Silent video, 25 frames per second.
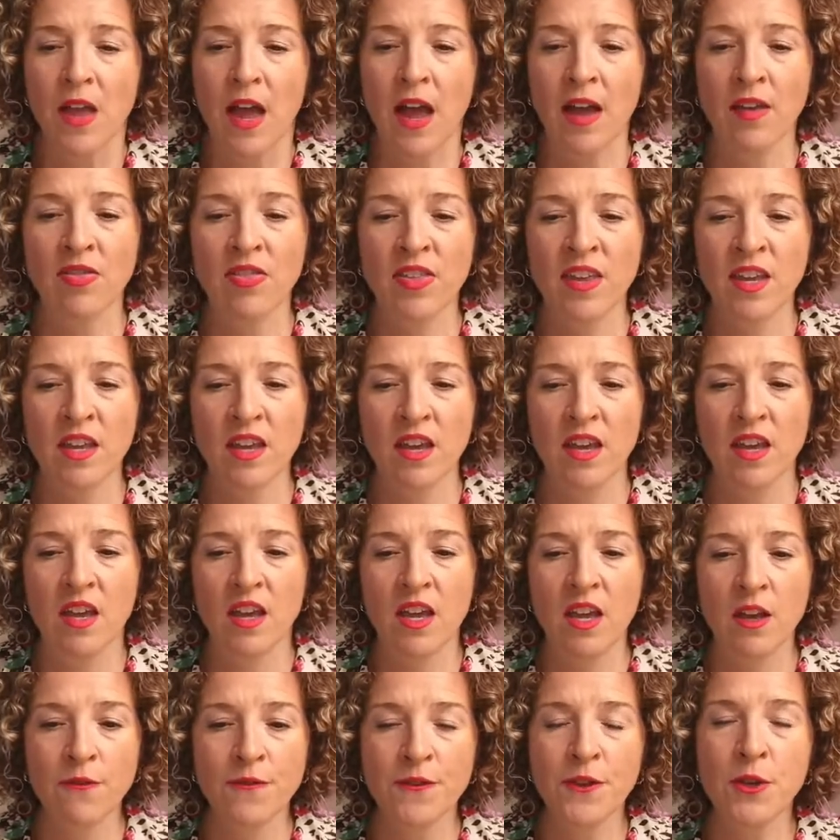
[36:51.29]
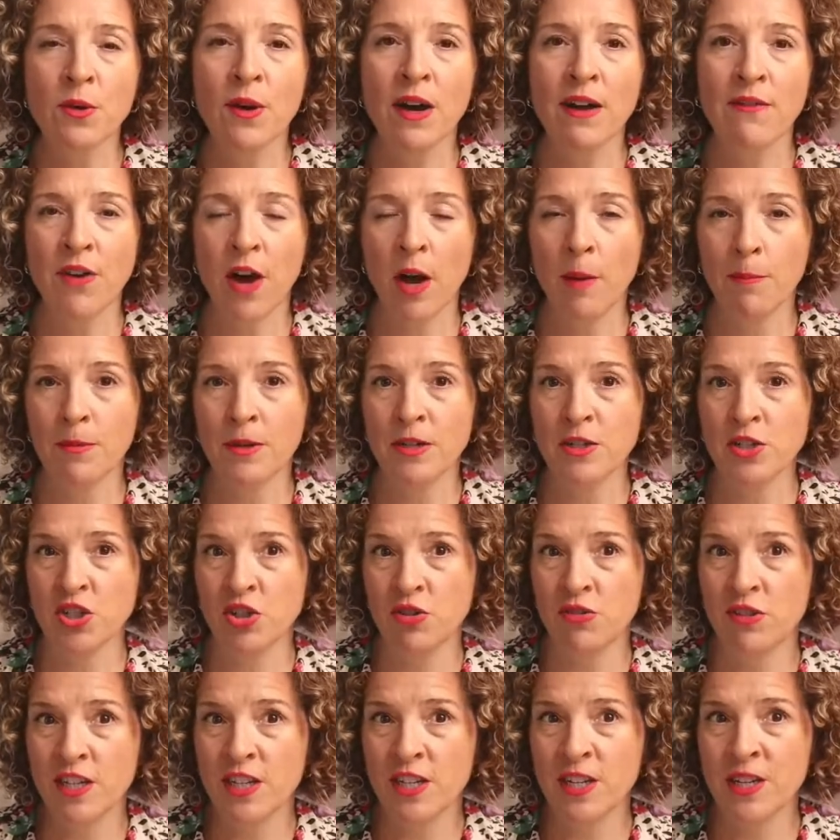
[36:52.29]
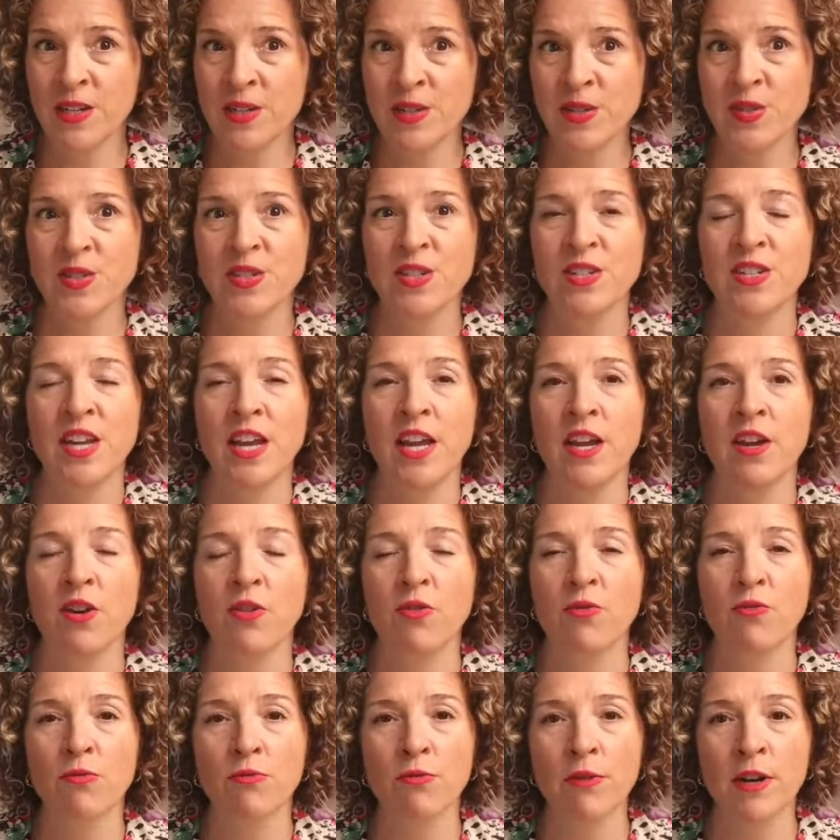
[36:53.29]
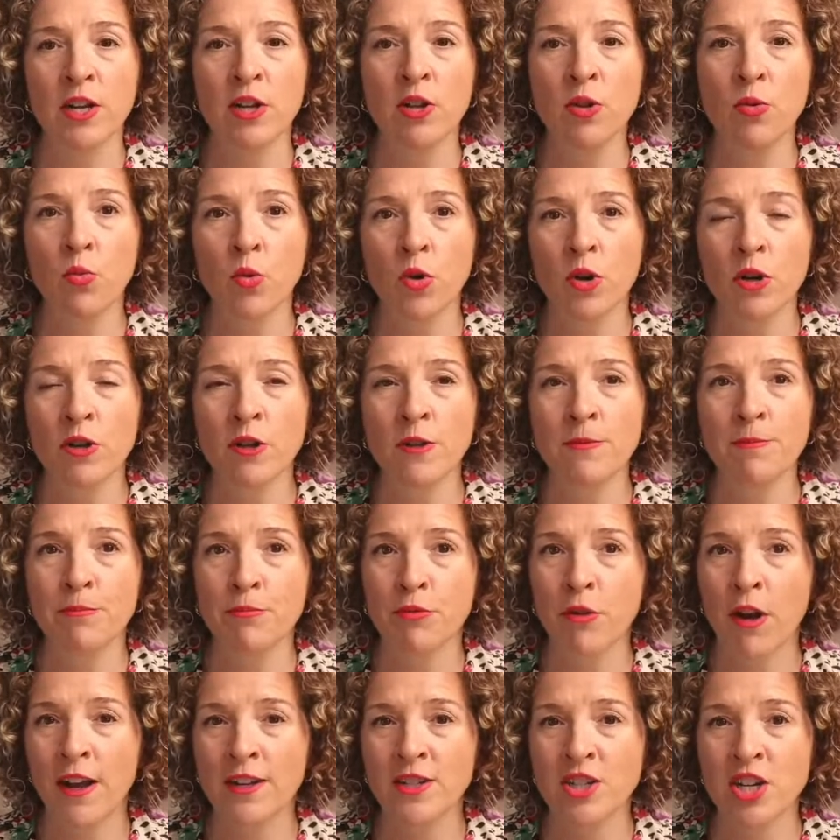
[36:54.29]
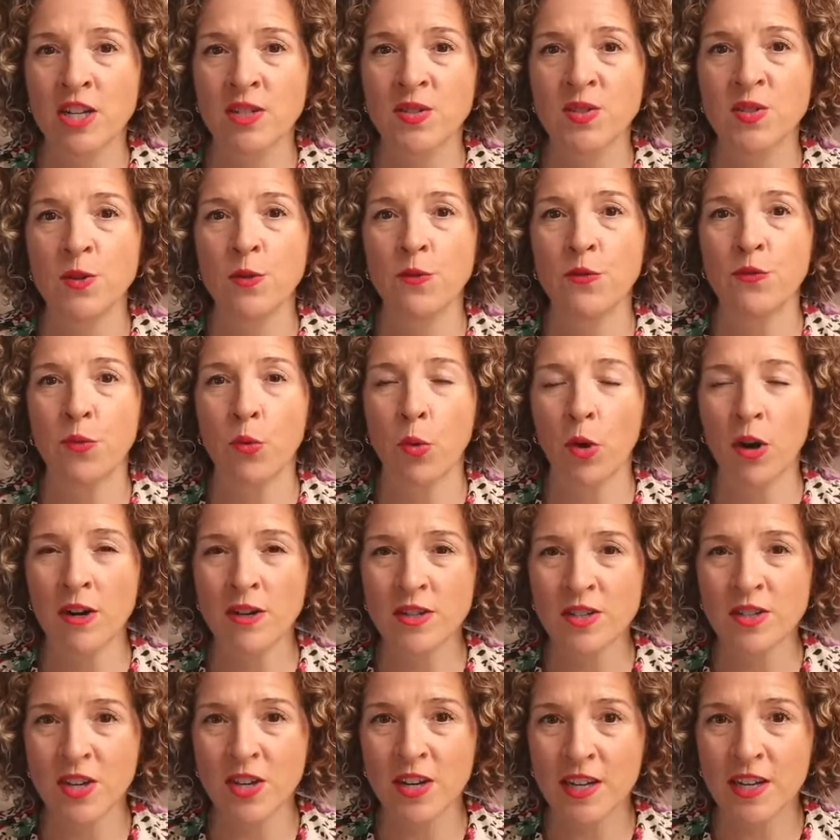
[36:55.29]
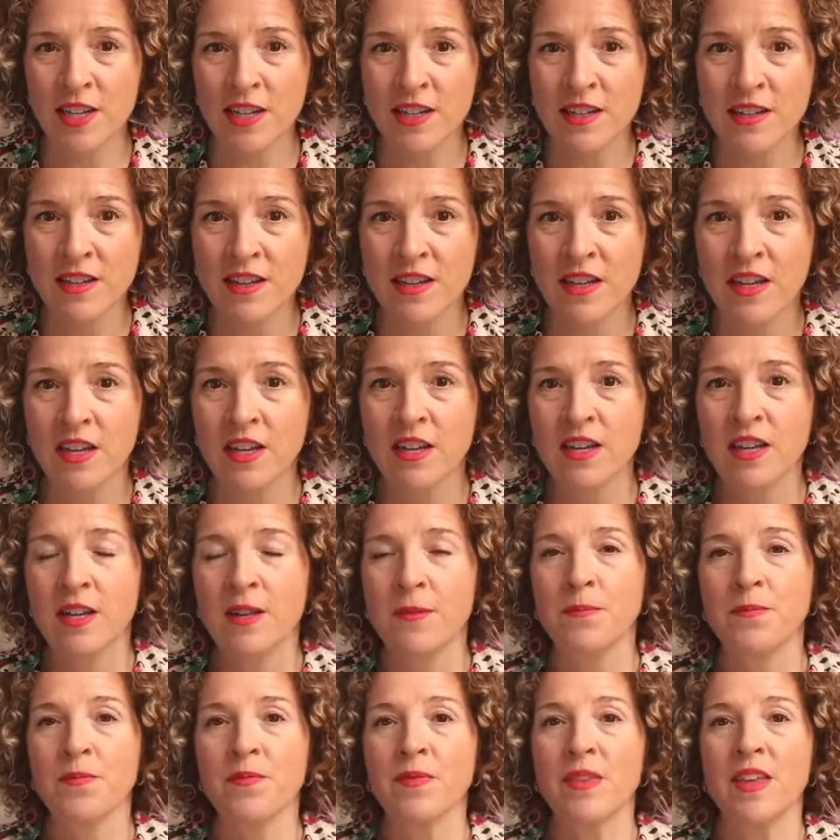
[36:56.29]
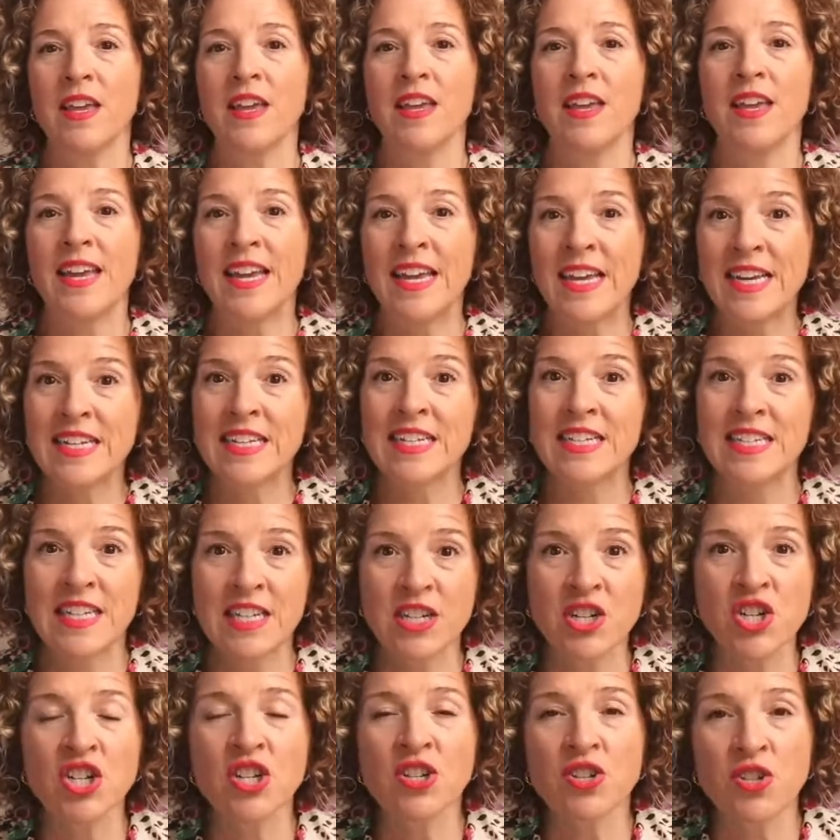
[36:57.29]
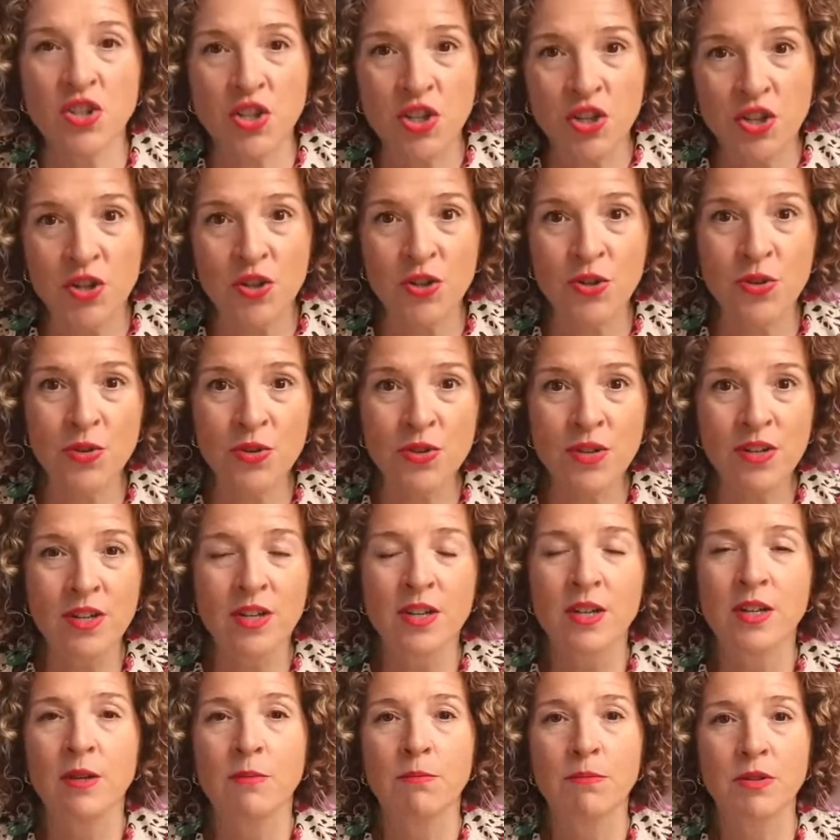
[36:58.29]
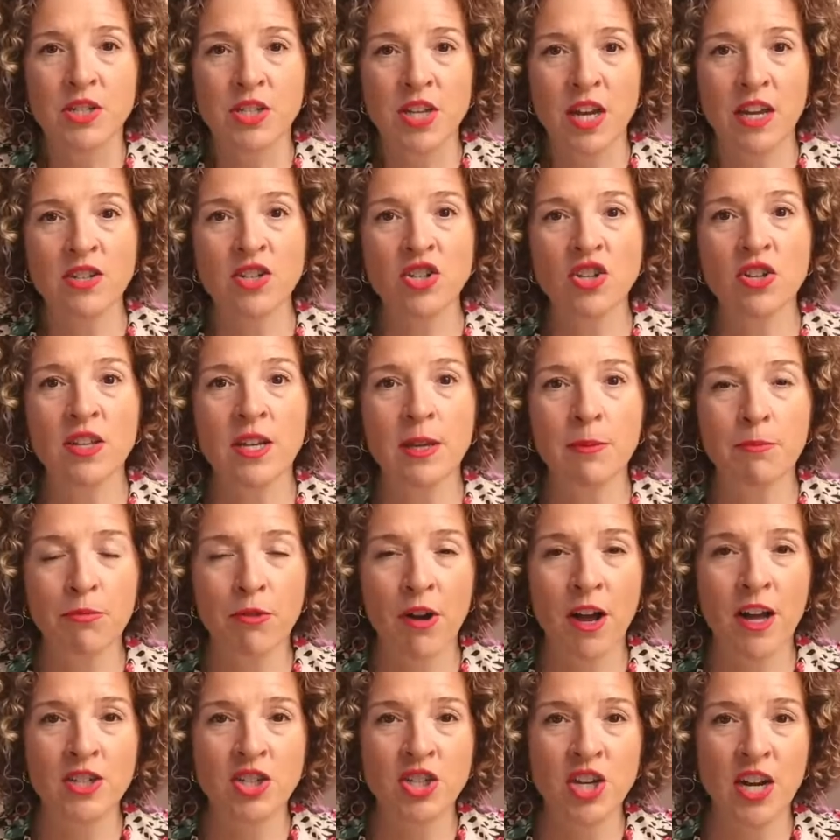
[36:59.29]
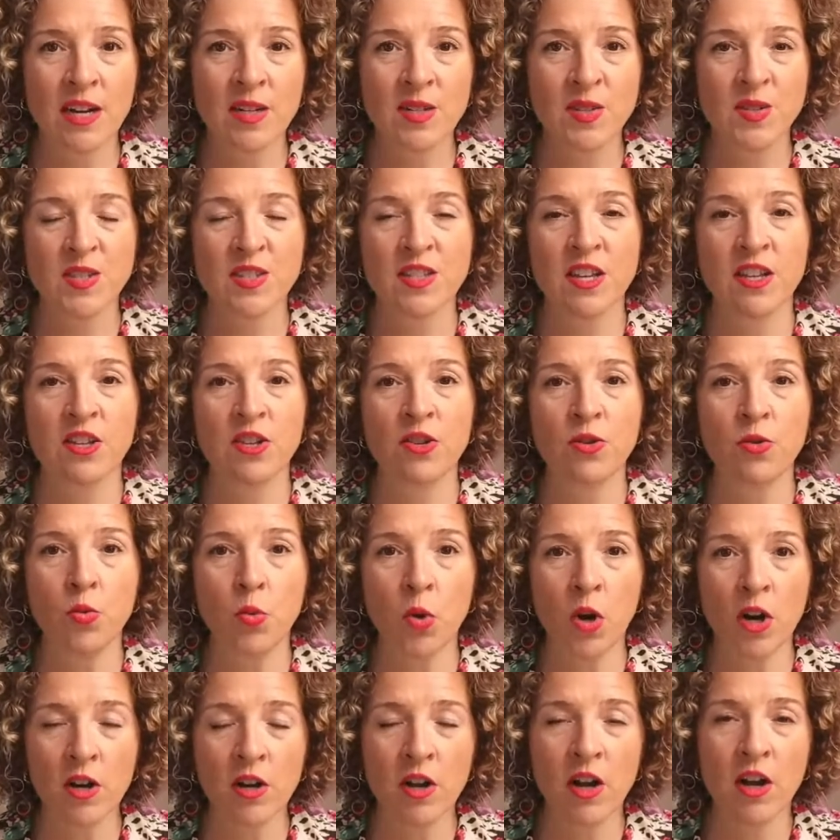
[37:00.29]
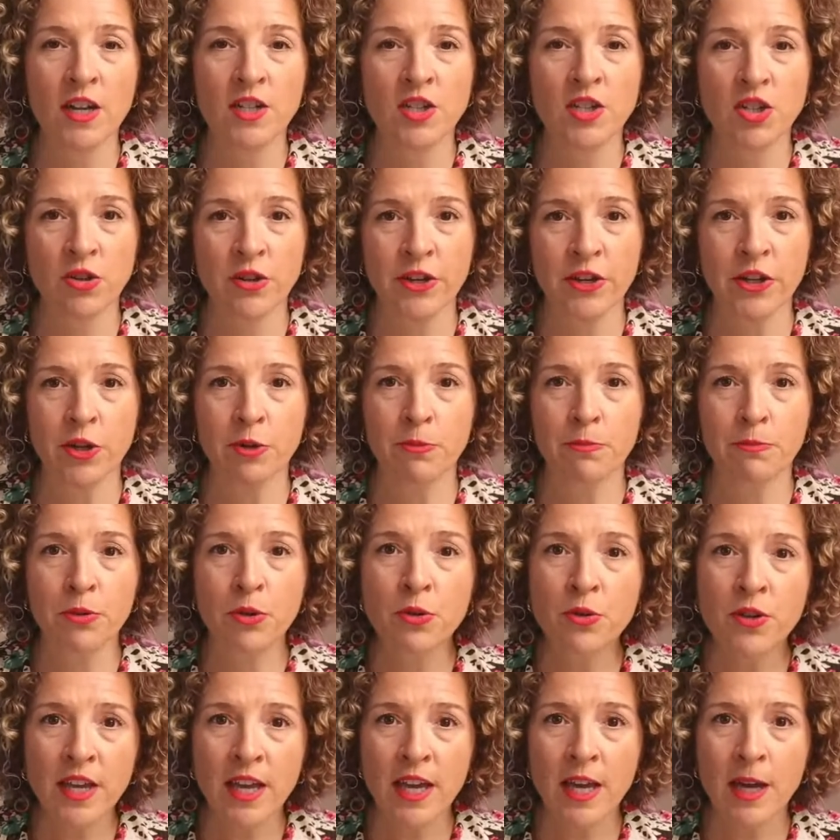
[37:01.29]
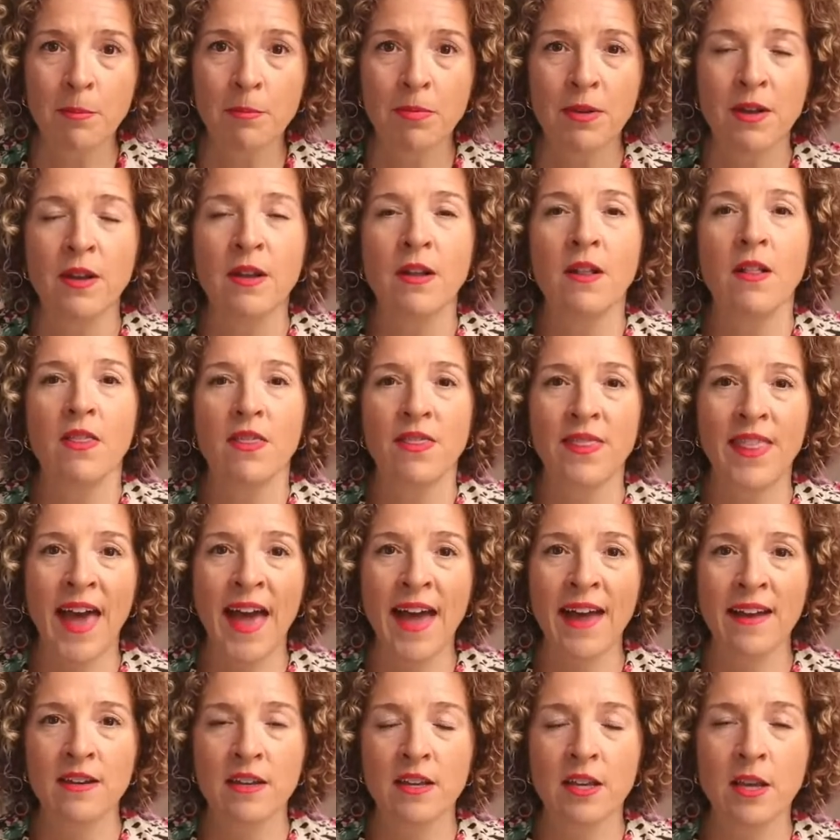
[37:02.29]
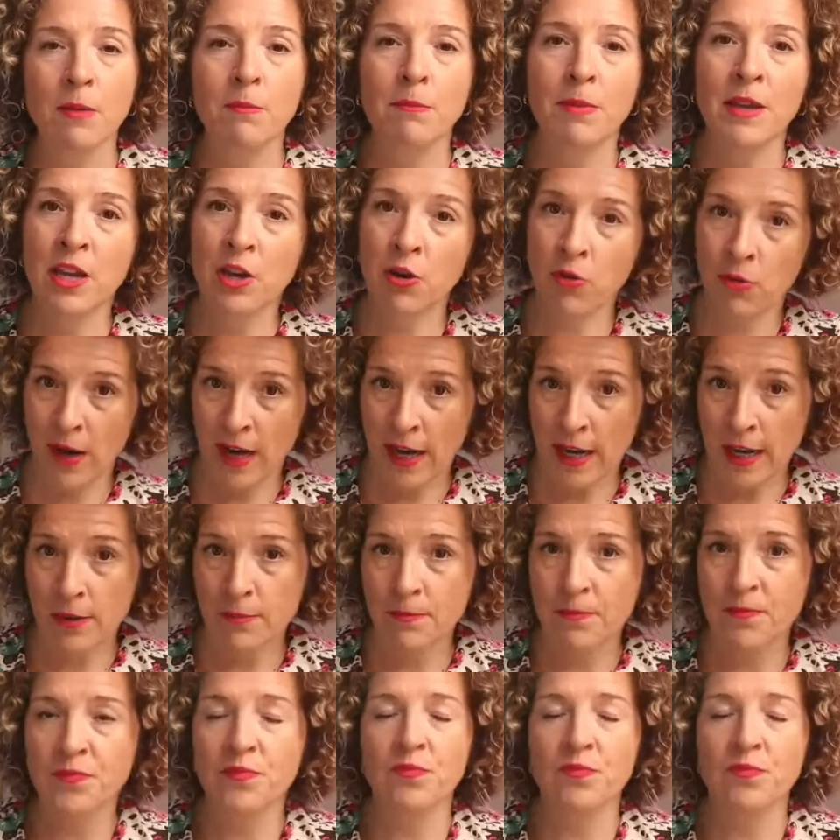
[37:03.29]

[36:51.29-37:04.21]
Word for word: I think if you have opportunities to take real world projects you've worked on, in addition to potentially projects that you work on during your boot camp, that can be great.